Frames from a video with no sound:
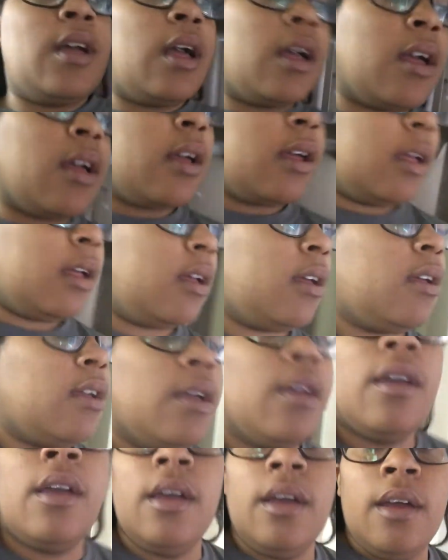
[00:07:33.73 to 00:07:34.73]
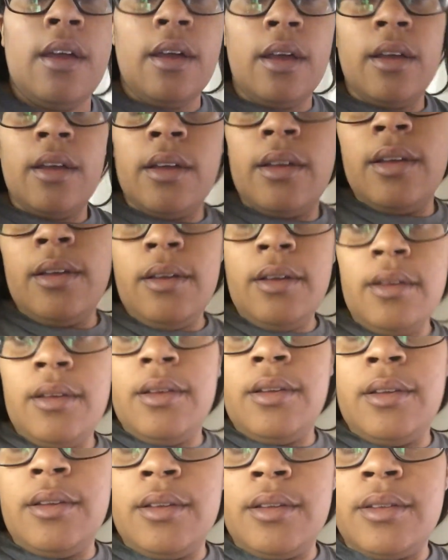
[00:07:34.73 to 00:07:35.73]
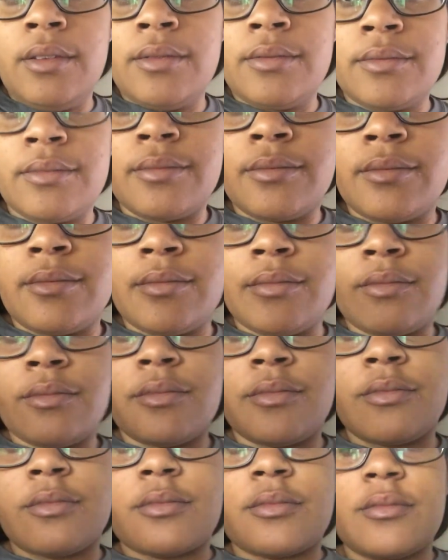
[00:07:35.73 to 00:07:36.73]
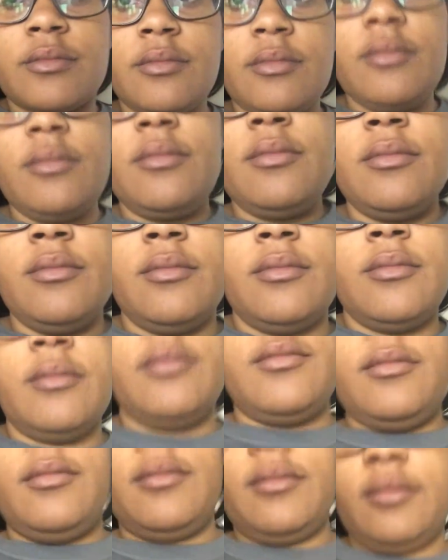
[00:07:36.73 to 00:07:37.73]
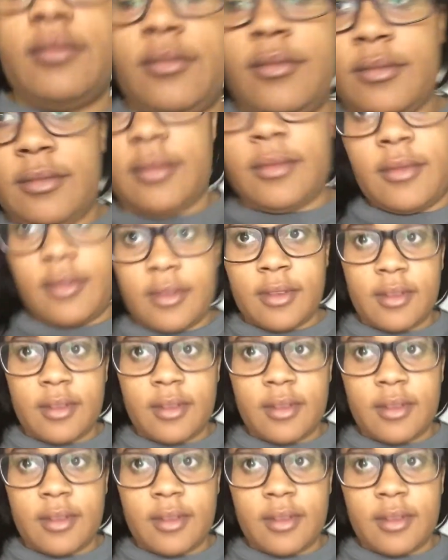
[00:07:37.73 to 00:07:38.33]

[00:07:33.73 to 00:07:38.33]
(silence)